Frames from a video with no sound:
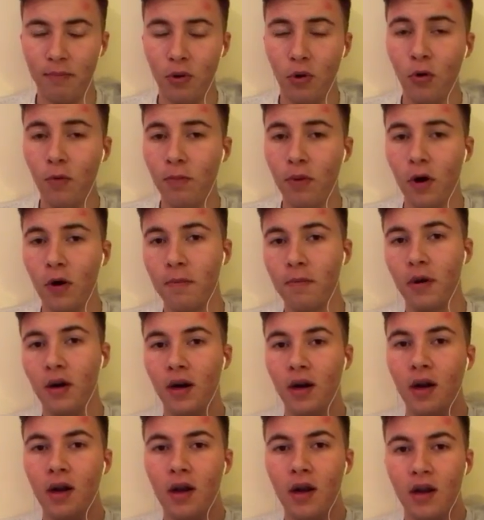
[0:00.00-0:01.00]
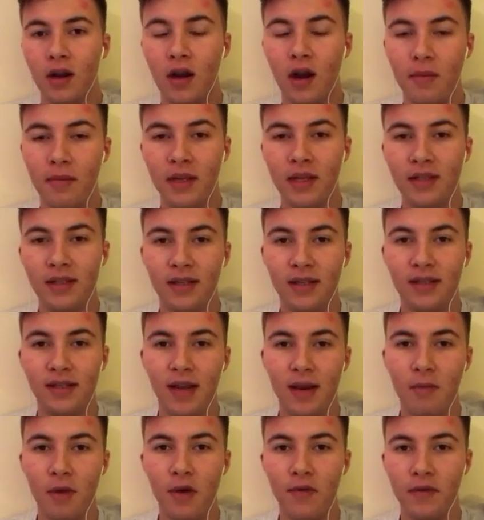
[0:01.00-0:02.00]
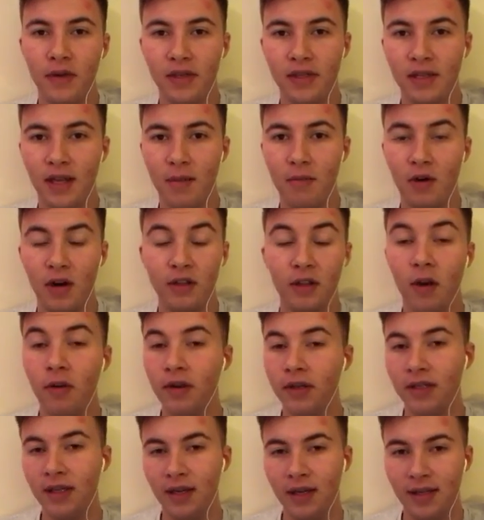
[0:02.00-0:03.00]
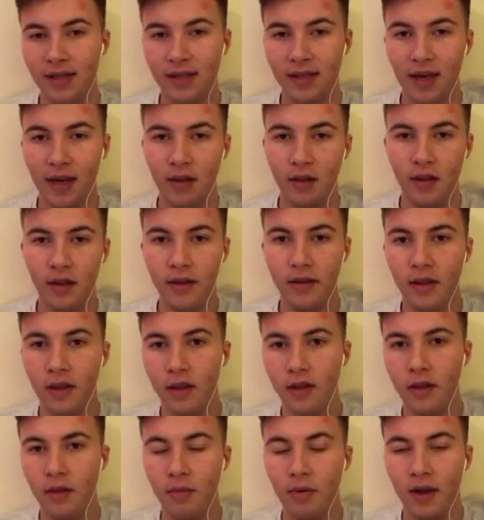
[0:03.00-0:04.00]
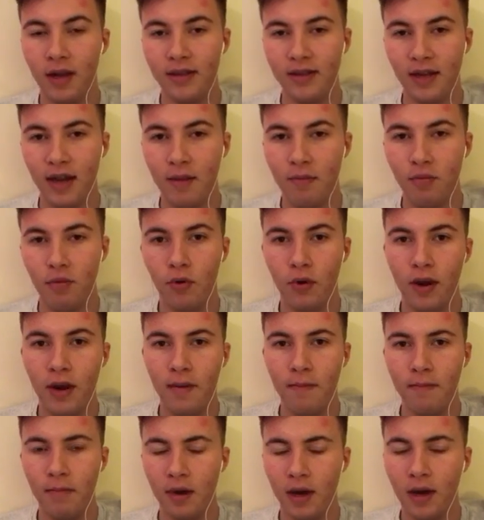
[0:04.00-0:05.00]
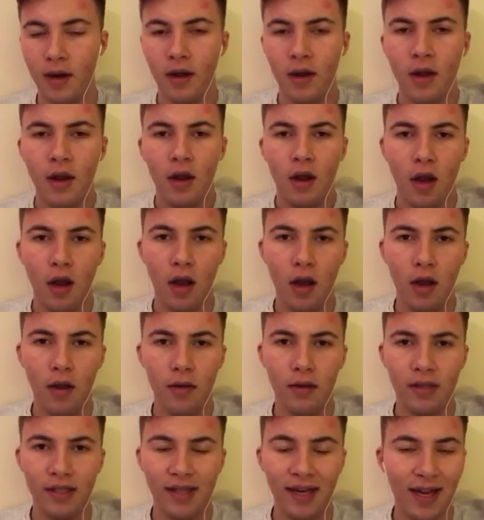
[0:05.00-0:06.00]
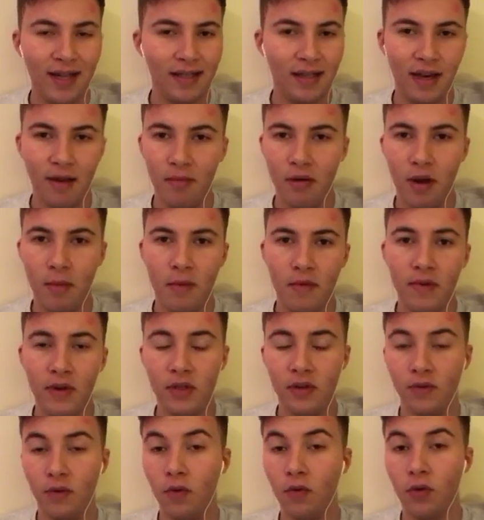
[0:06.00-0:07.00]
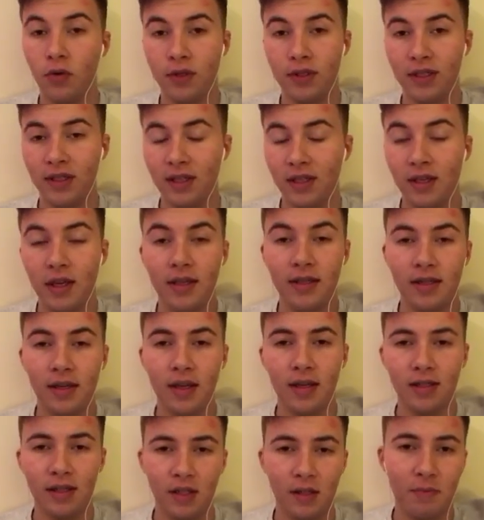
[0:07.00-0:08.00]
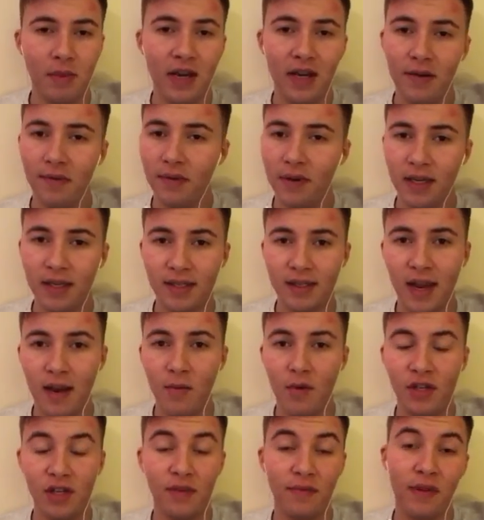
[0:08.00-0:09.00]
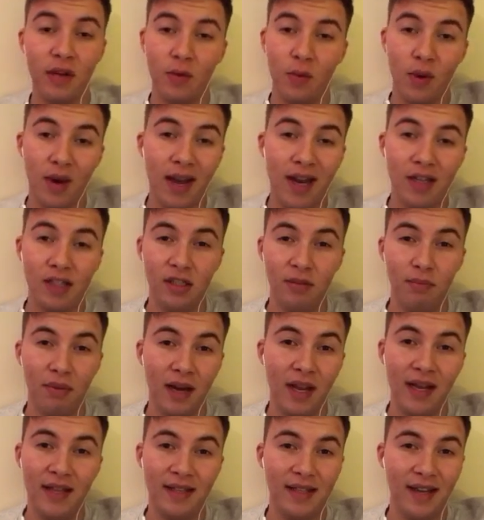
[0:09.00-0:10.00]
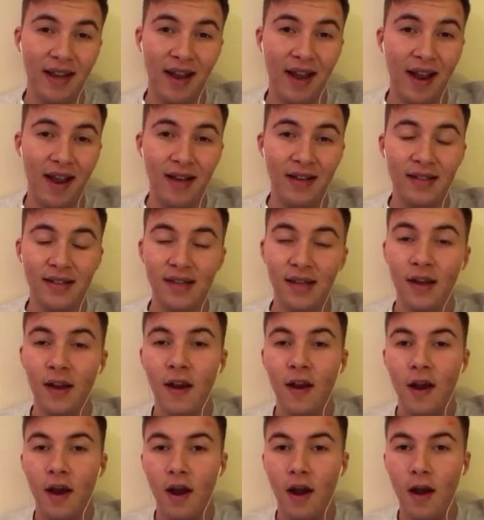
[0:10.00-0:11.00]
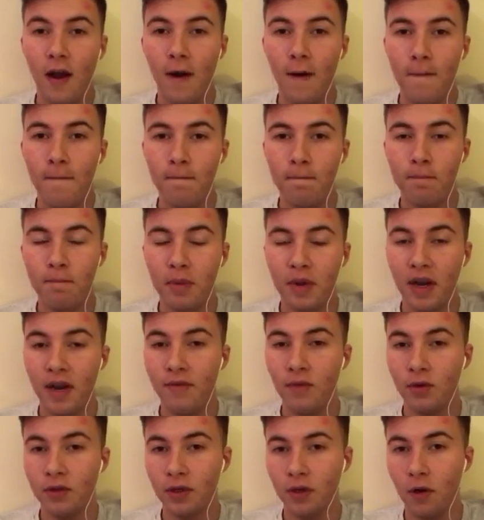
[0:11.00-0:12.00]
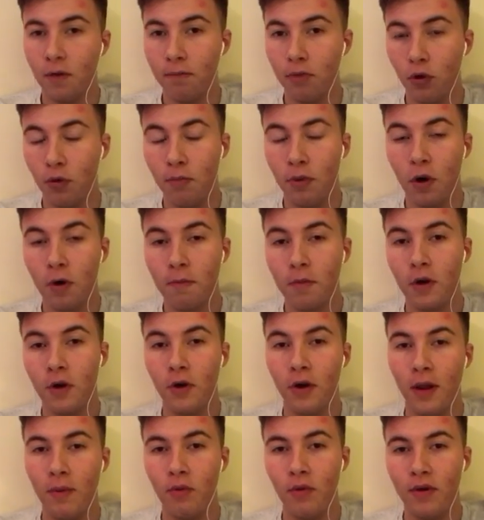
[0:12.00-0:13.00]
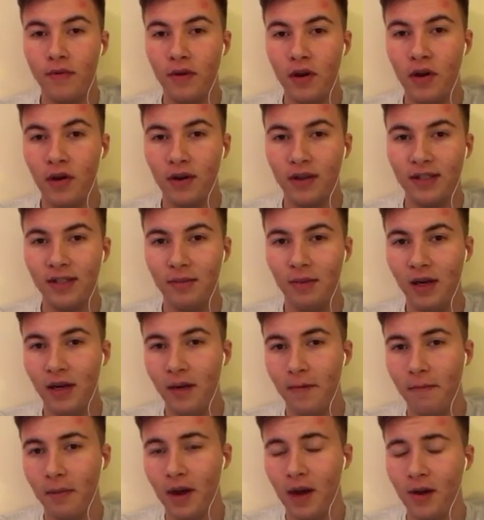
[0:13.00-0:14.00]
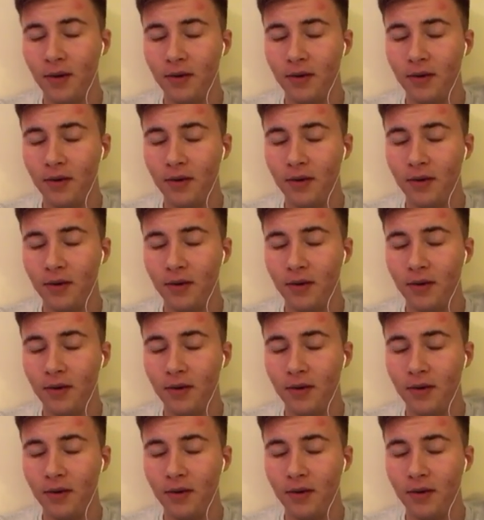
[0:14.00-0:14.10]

Paul Pogba coming into the team over the summer. I don't need to list out the players that they brought in, but Zlatan Ibrahimovic, of course, is suspended for this game, which I think will actually play into their hands. But they've also got Paul Pogba, who they brought in for £90 million.